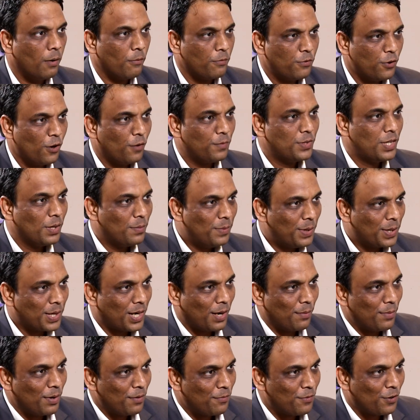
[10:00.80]
few of them are
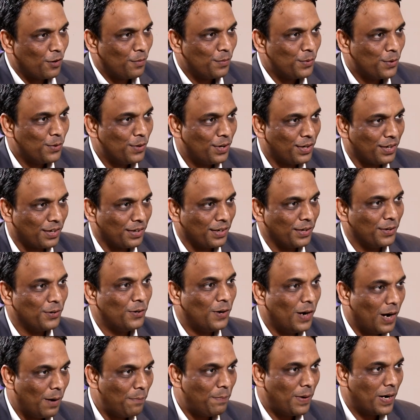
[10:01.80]
coming from your, you
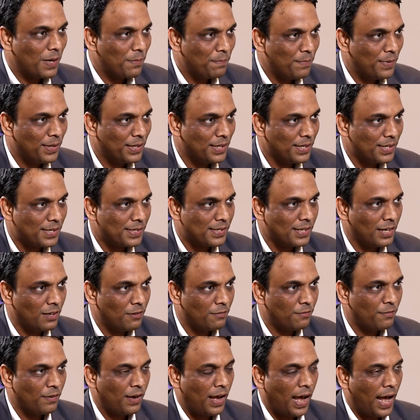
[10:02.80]
know, apartment
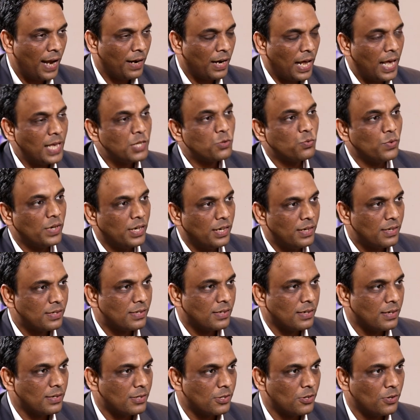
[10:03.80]
itself. And as we
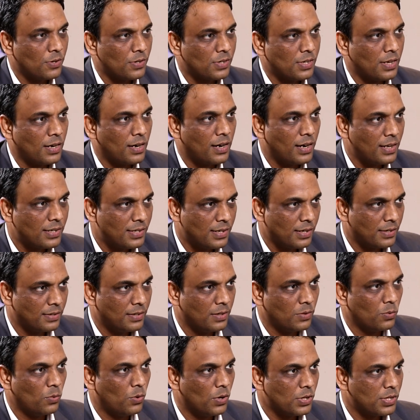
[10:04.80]
discussed, you know, sunrise
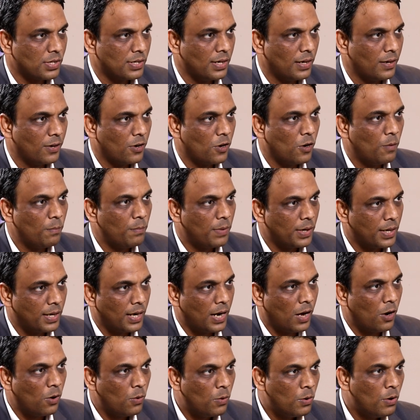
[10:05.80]
sector was telecom, but
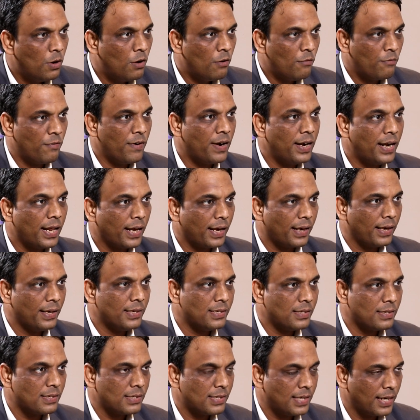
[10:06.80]
now fintech
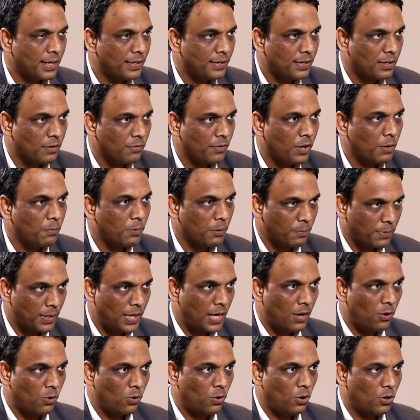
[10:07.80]
is a sector where people
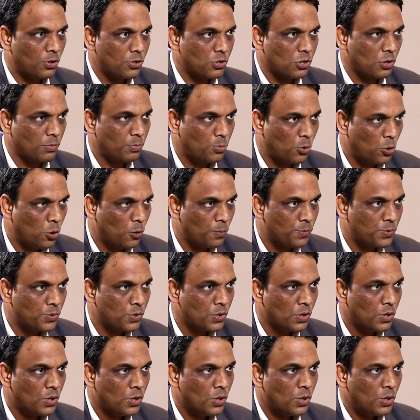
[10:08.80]
have lots of hopes.